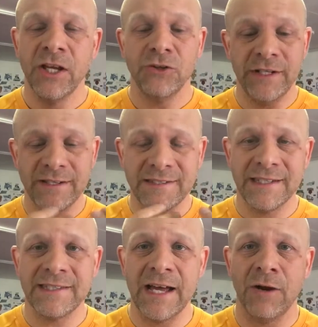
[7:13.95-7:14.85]
You need to
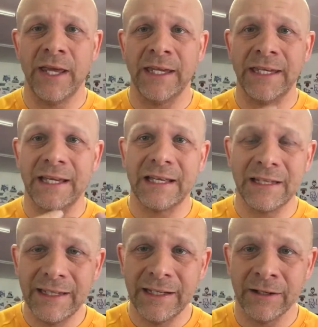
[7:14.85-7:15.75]
sit down and get
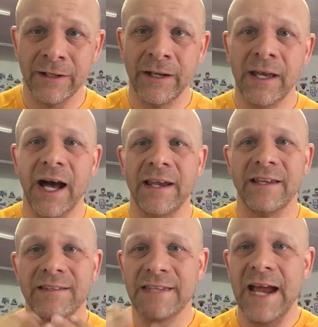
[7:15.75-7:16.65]
clear on
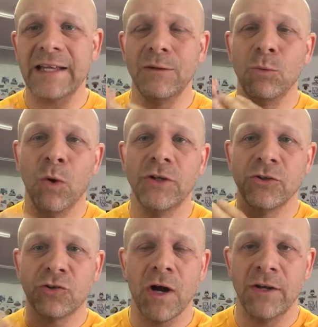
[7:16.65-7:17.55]
exactly what
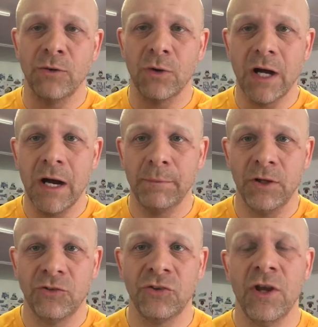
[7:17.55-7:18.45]
you're trying to
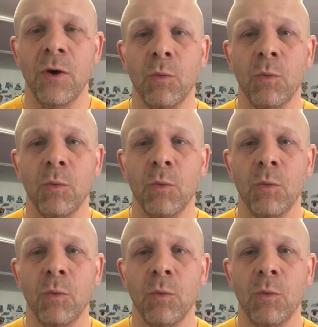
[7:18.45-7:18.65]
accomplish,